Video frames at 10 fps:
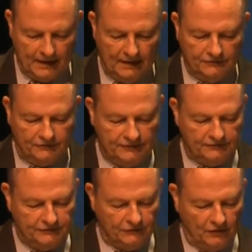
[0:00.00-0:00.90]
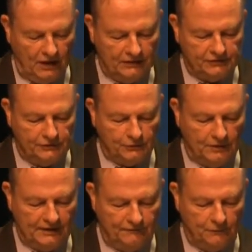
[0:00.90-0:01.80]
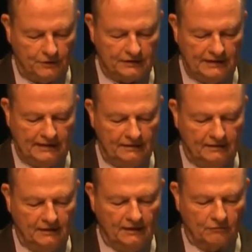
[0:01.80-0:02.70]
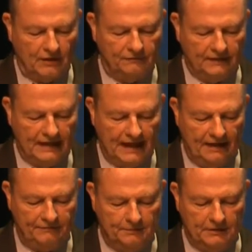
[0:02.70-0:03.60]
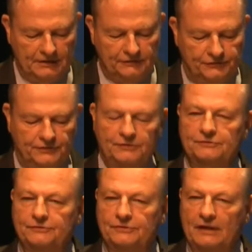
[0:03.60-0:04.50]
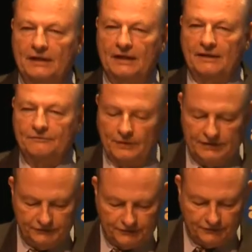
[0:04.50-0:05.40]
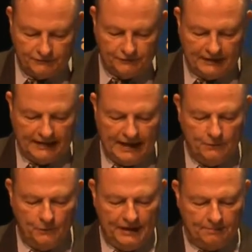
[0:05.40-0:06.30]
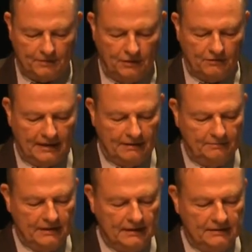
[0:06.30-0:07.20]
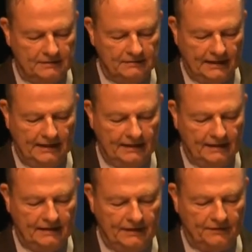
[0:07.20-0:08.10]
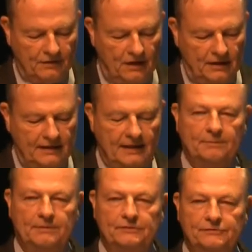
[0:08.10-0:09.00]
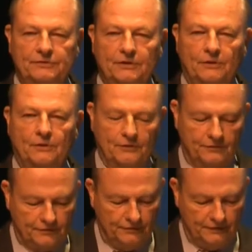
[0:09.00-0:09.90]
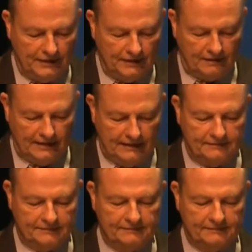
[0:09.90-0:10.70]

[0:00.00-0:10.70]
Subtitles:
Since its launch in 2014, roughly 500,000 students have registered for the 8-week program, taking it either on campus or through the internet.